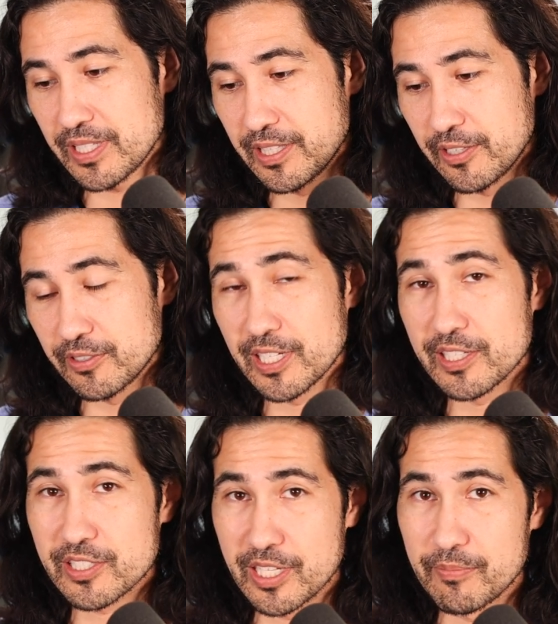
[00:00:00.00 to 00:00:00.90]
there
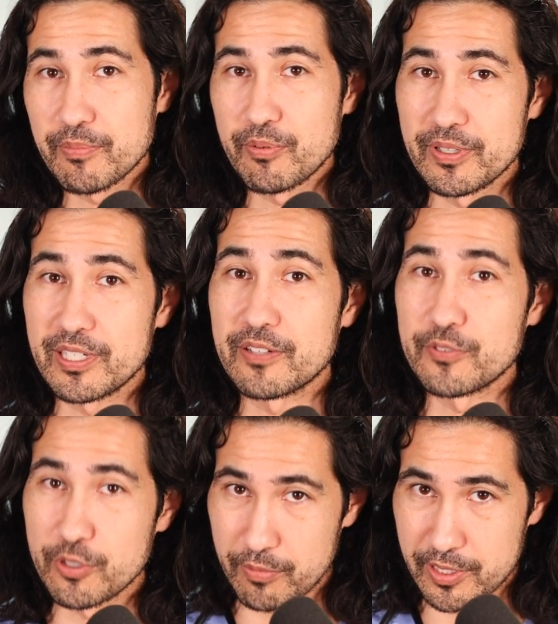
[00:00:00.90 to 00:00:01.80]
does come a point of
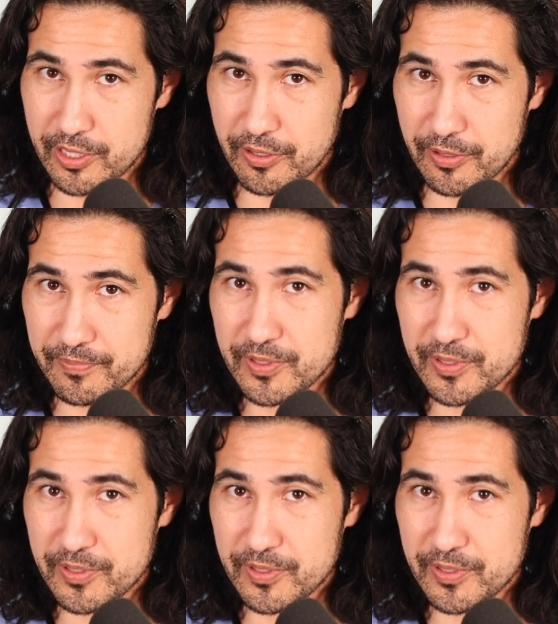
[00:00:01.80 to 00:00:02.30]
no return.